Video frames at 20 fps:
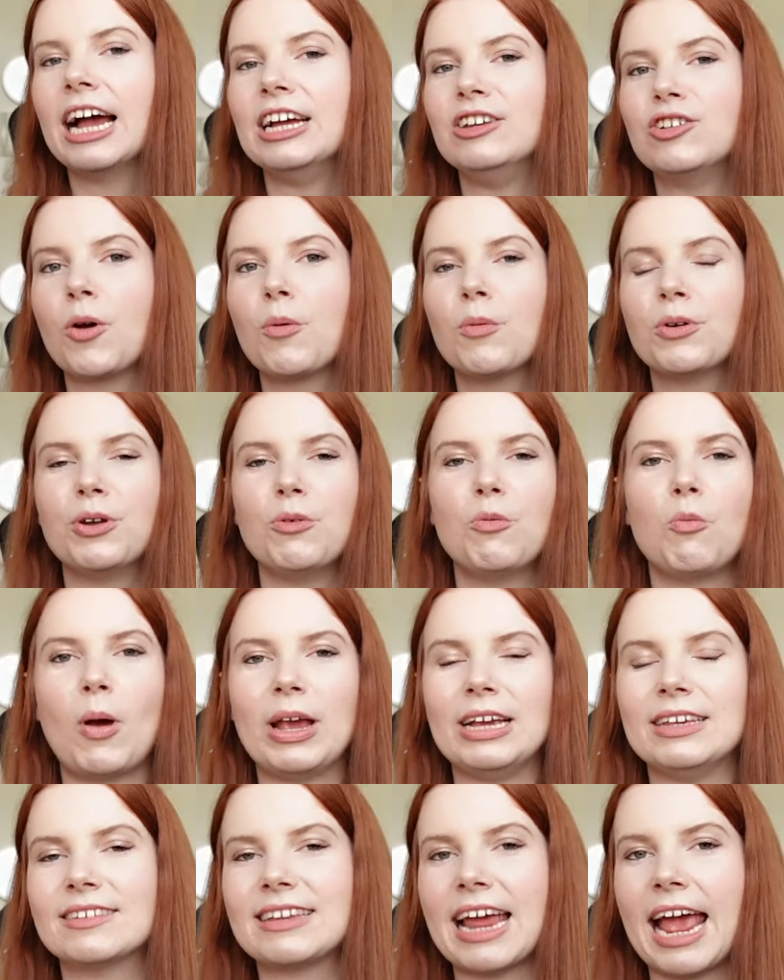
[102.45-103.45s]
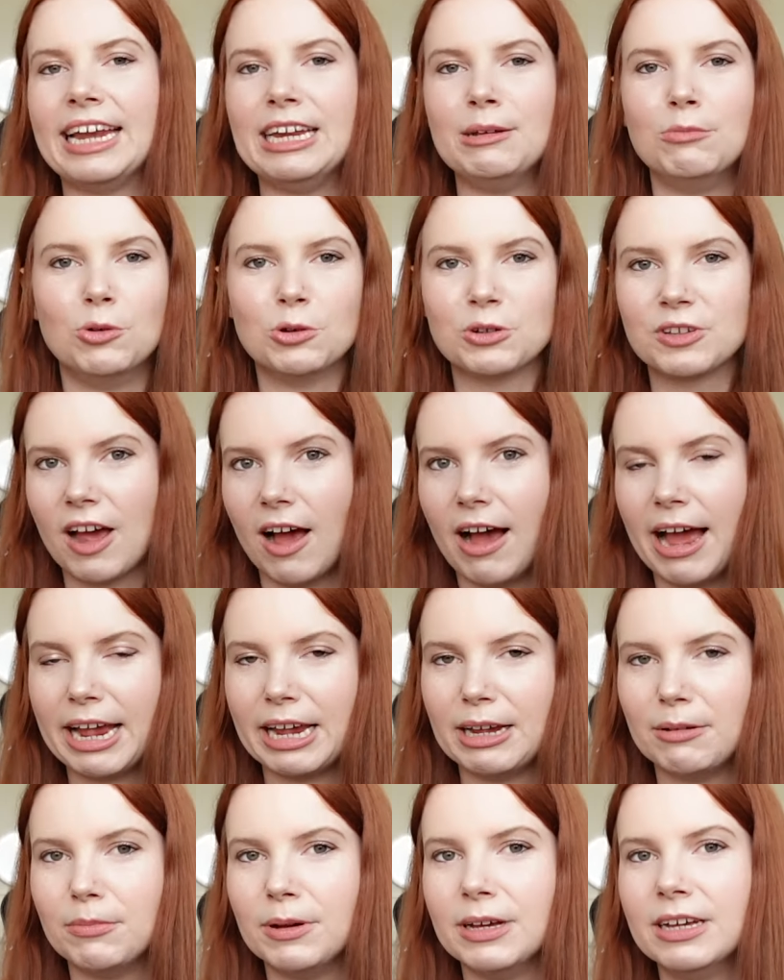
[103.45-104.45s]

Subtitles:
I don't want to waste any more time,